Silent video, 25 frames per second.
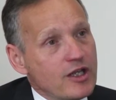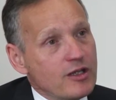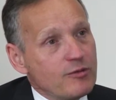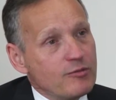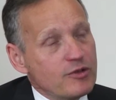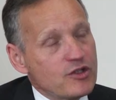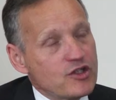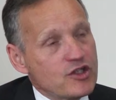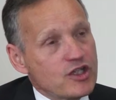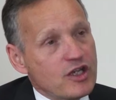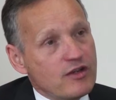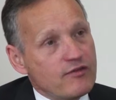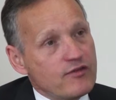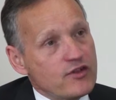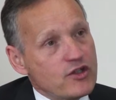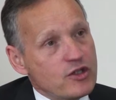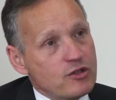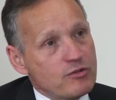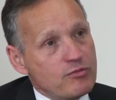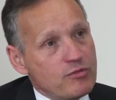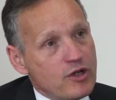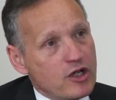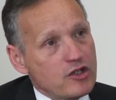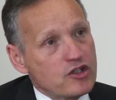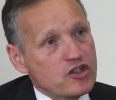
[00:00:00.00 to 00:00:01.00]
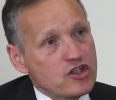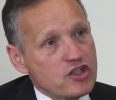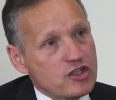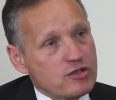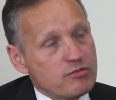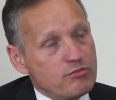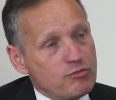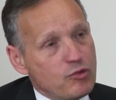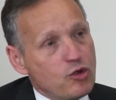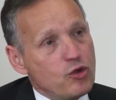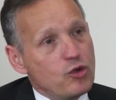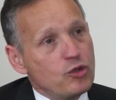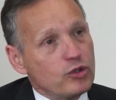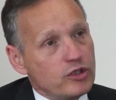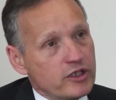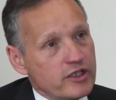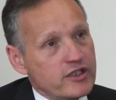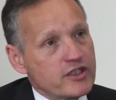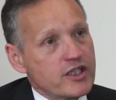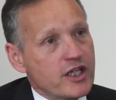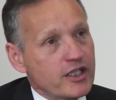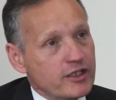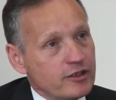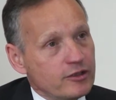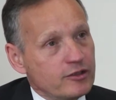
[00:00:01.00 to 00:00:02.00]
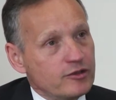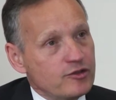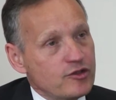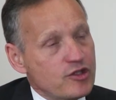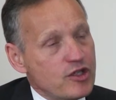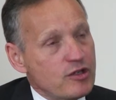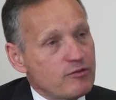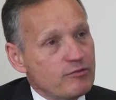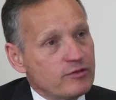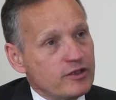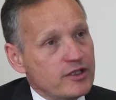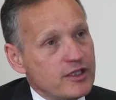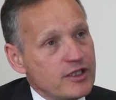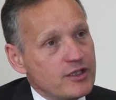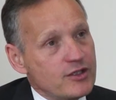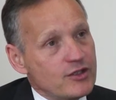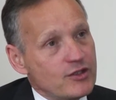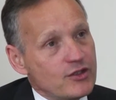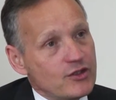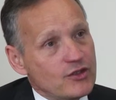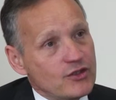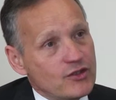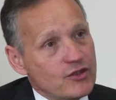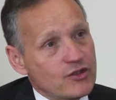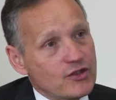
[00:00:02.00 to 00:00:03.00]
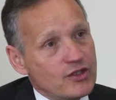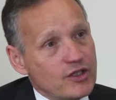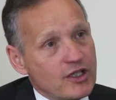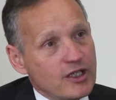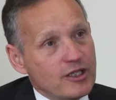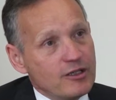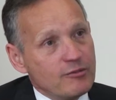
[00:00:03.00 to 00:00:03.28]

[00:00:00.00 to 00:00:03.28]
which gives you much smaller technology releases,